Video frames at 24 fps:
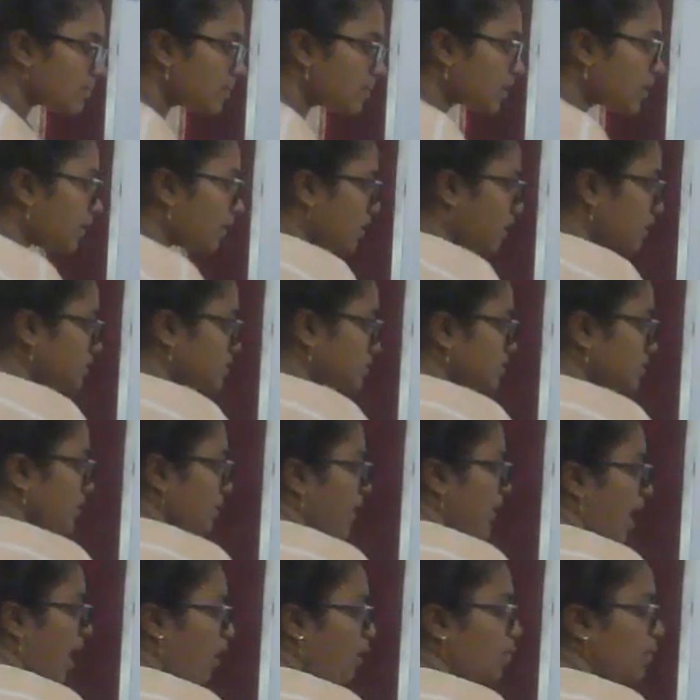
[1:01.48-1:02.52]
Because
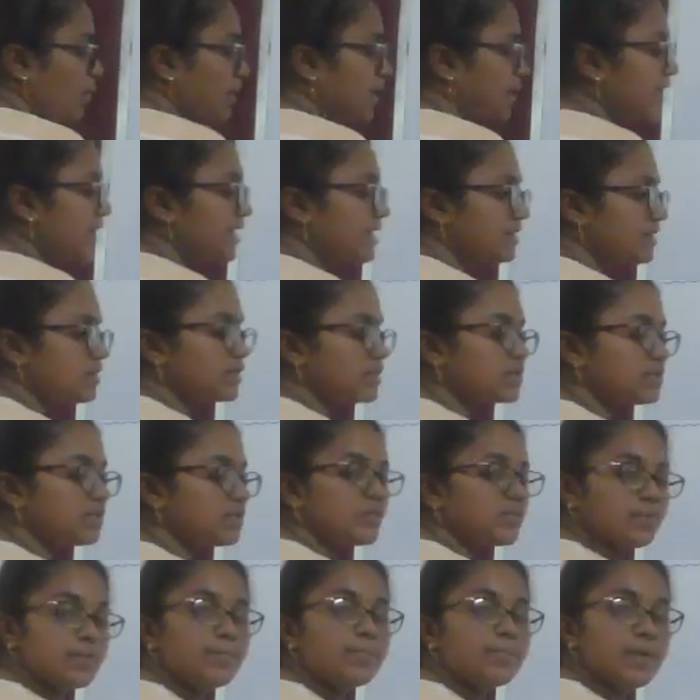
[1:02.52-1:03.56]
how will get energy
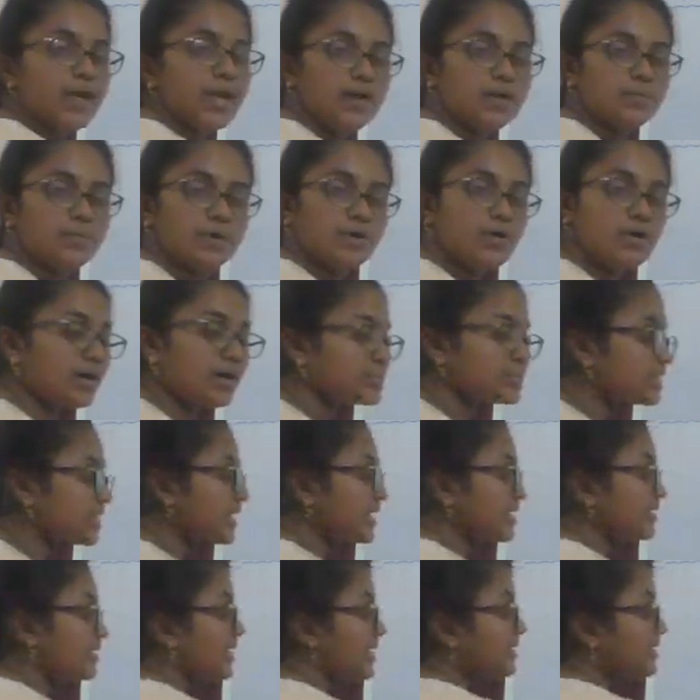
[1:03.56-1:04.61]
from a plant? Because it
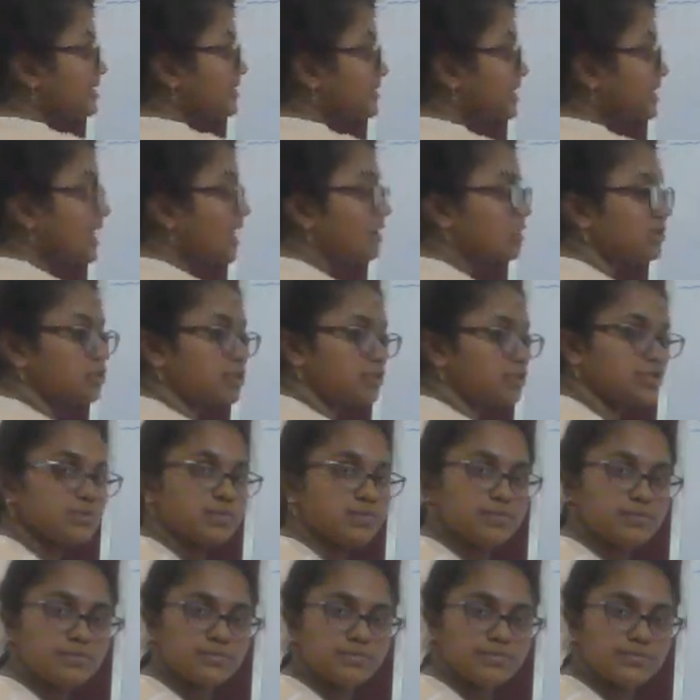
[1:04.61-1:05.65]
contains starch,
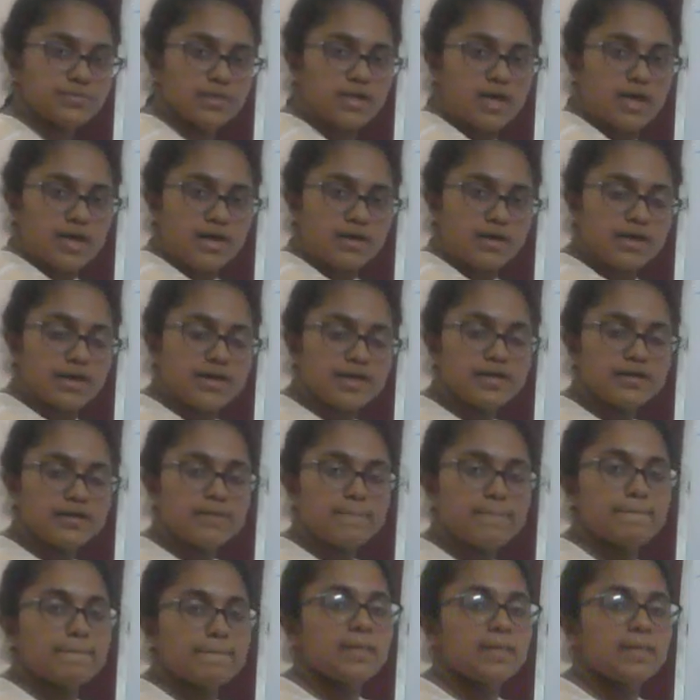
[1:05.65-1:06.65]
right?